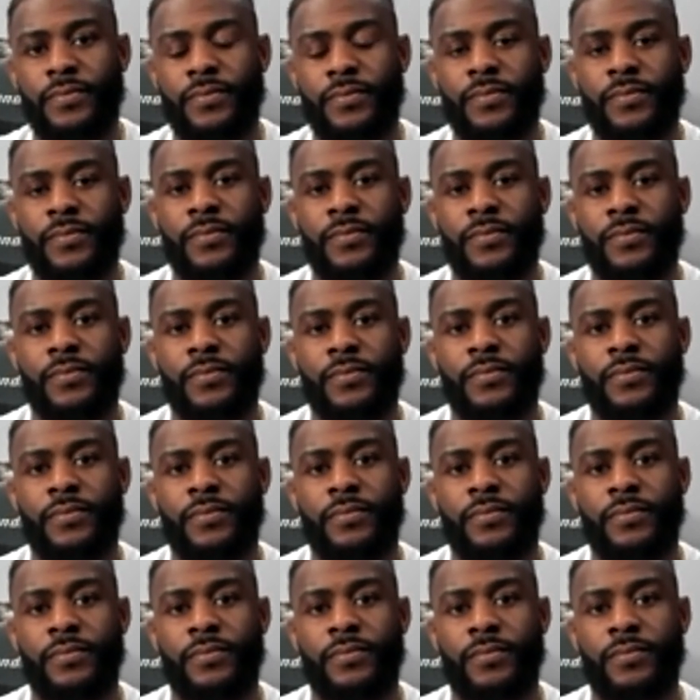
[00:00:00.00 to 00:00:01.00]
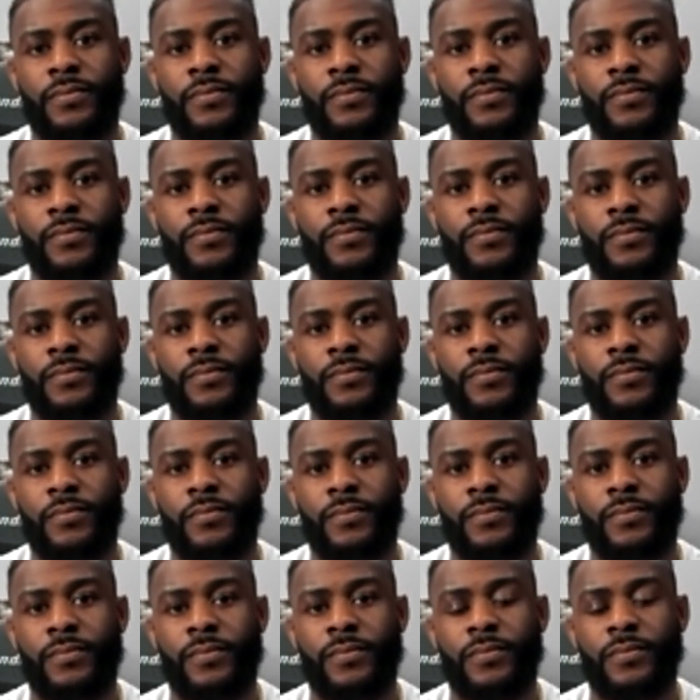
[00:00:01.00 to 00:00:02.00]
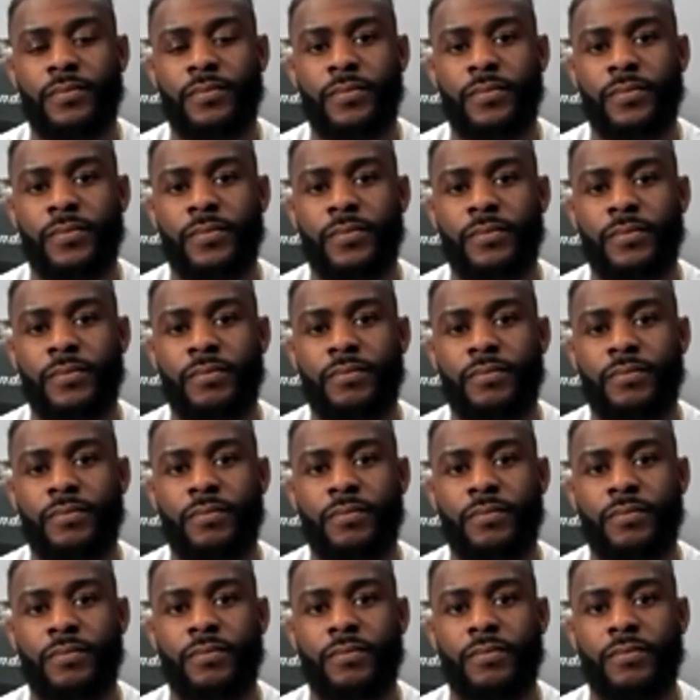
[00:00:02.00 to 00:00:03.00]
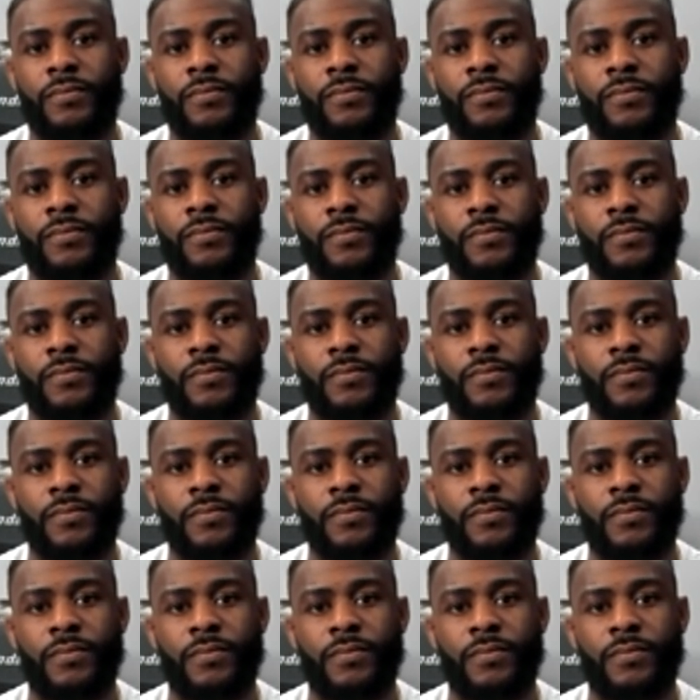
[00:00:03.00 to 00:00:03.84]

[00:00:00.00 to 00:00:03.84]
[no speech]